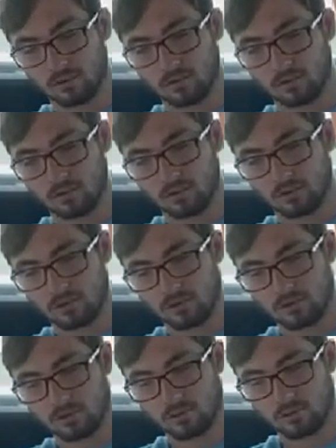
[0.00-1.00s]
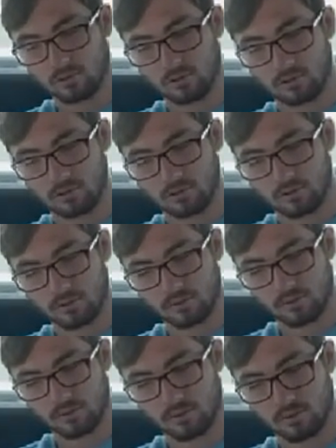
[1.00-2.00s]

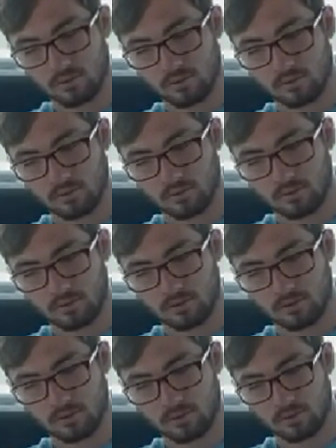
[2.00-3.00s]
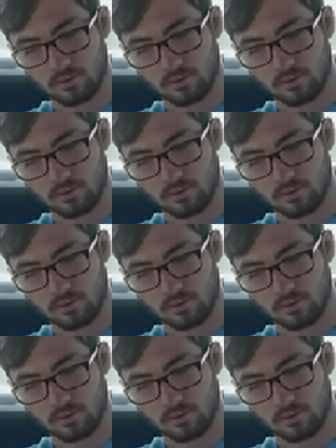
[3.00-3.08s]
The person shown says nothing.